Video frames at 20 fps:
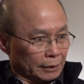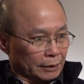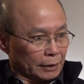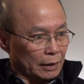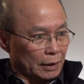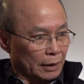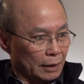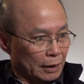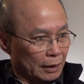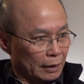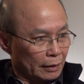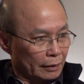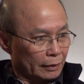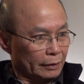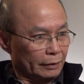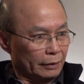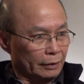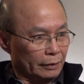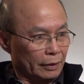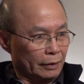
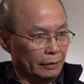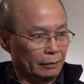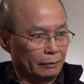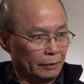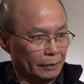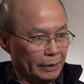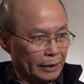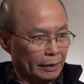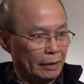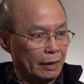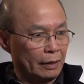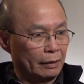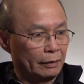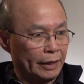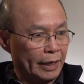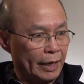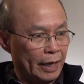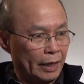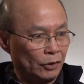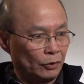work in
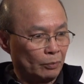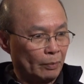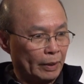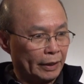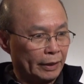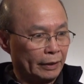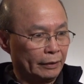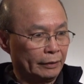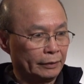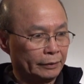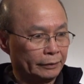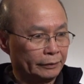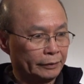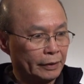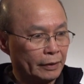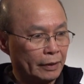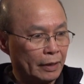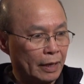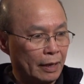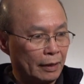cash money,
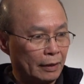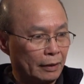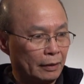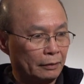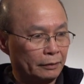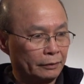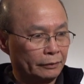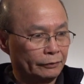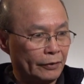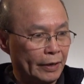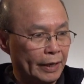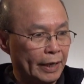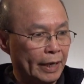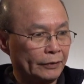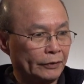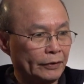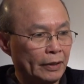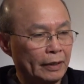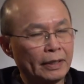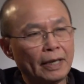
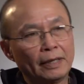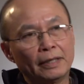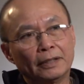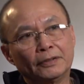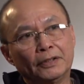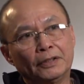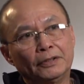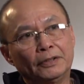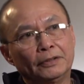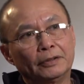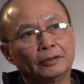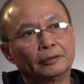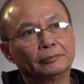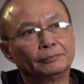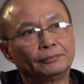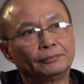finance analysis.